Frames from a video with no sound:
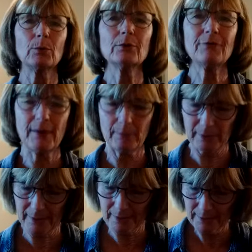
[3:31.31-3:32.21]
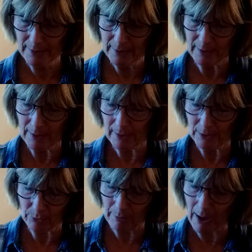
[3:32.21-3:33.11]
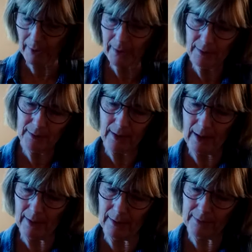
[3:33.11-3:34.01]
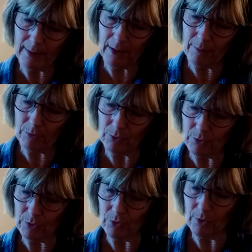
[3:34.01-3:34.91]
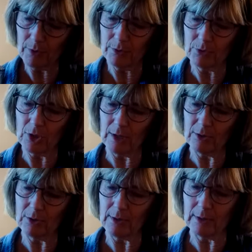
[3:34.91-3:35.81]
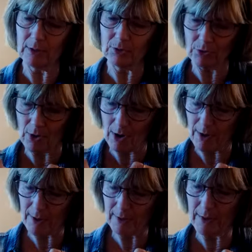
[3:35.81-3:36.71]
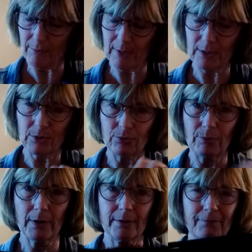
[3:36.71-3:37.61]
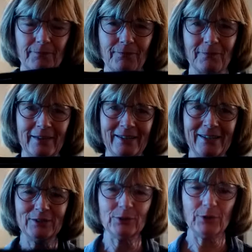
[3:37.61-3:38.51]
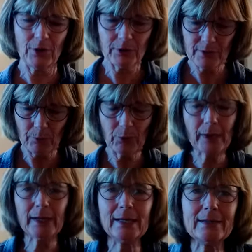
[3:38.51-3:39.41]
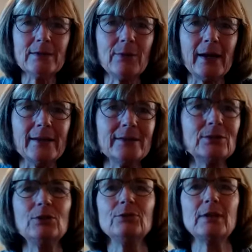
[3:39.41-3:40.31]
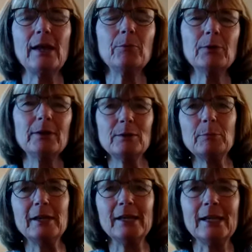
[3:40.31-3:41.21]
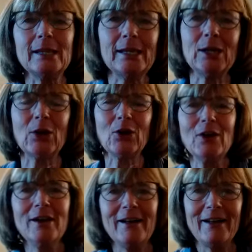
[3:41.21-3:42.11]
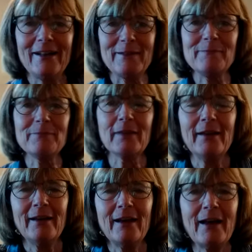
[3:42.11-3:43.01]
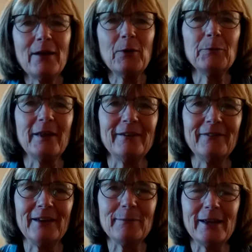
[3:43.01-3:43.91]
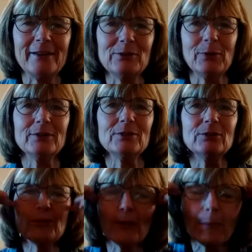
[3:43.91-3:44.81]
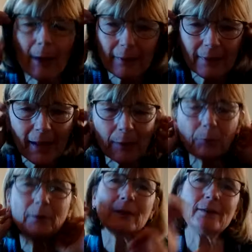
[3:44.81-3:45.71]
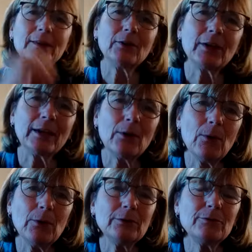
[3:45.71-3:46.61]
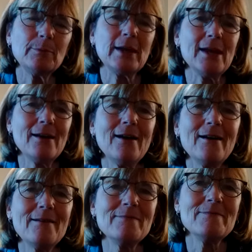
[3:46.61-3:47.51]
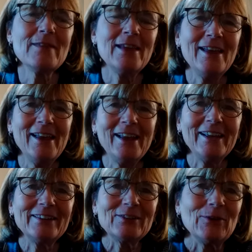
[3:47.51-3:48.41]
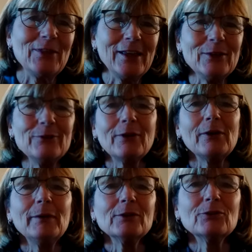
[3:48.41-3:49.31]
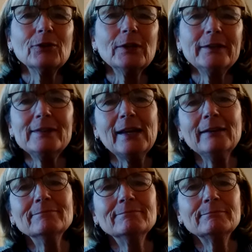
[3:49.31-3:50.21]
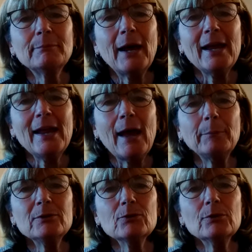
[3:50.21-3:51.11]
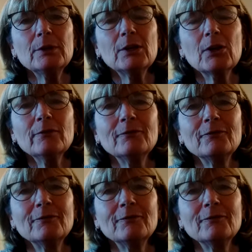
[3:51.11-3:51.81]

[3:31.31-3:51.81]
word family in your pocket, and as they come through the door, you change the initial card and they read a new word. So there are some quick and easy ways to use the apron at the beginning of the year. Um, I hope that if anybody has questions about the apron, that they'll get a hold of me. Um, and so thank you very much for listening. Bye. Happy school year.